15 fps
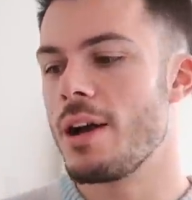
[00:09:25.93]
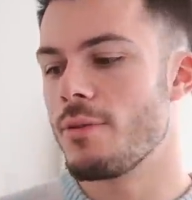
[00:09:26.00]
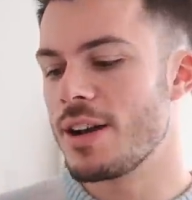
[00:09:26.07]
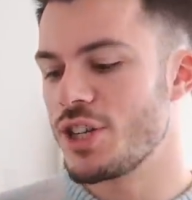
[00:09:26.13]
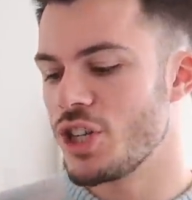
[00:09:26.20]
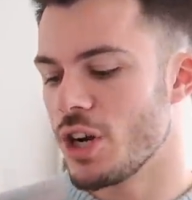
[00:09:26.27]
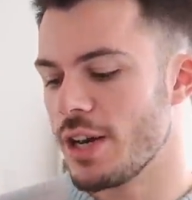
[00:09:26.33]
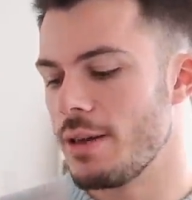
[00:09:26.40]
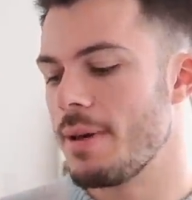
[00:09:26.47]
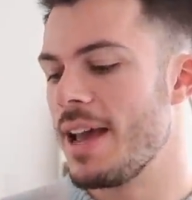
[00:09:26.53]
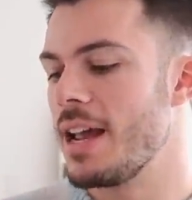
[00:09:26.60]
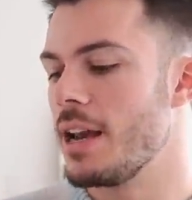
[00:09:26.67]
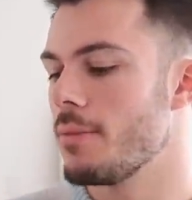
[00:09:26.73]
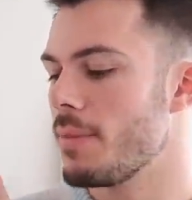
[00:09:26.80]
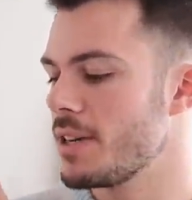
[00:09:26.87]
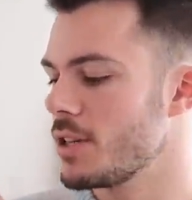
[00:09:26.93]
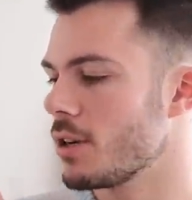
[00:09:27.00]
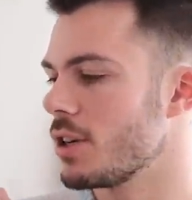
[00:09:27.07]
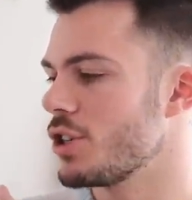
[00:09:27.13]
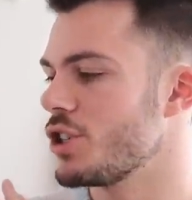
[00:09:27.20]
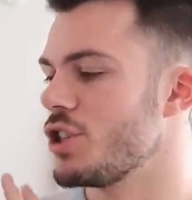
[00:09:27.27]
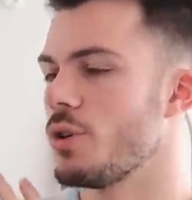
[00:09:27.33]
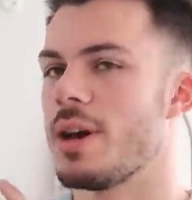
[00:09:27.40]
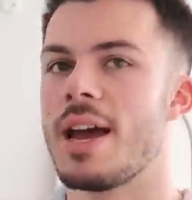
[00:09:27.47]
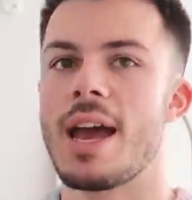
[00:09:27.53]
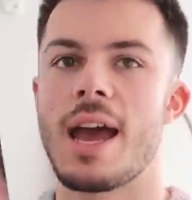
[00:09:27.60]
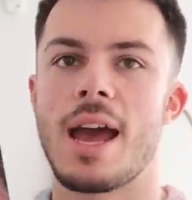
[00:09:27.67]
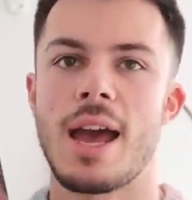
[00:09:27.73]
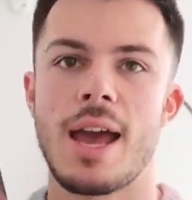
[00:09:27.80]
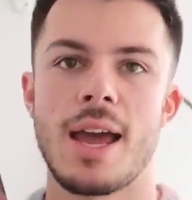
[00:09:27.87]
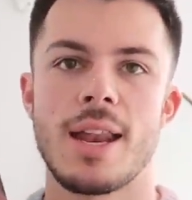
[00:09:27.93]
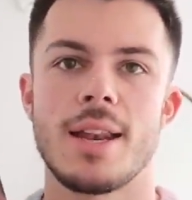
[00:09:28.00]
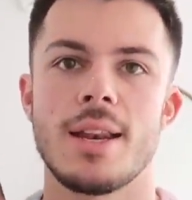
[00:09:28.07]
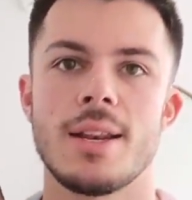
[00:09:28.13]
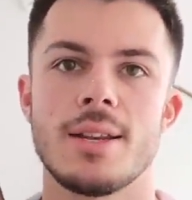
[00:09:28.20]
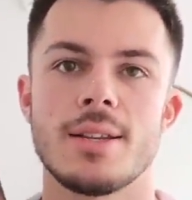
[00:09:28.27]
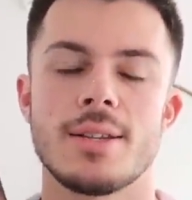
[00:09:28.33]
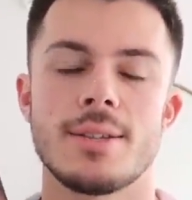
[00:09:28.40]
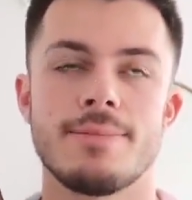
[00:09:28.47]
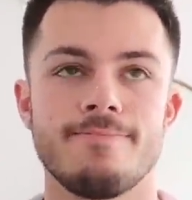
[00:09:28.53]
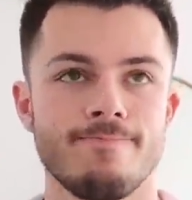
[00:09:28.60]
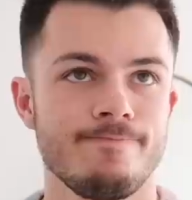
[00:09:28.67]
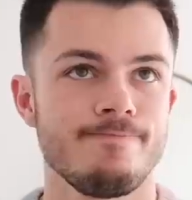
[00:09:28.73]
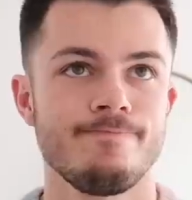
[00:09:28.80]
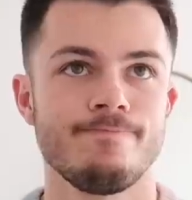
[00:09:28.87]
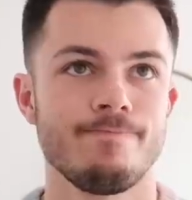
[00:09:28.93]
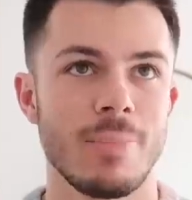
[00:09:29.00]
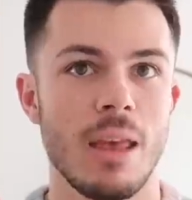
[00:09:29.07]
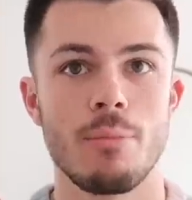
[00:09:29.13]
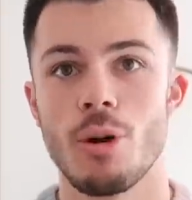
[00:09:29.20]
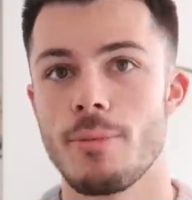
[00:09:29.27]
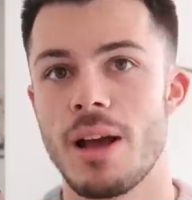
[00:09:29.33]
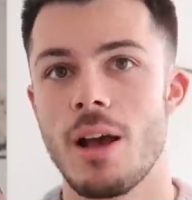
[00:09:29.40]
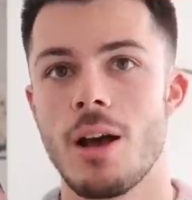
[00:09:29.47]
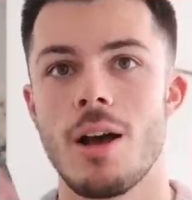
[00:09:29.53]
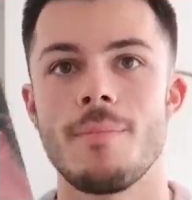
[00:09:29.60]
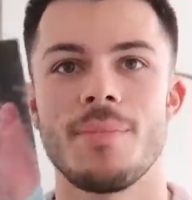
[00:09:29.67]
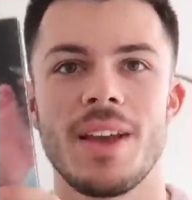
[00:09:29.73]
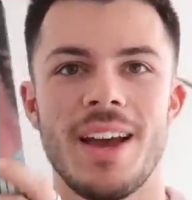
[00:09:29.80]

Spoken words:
I read Shaggy Bane by Douglas Stewart and it broke my heart.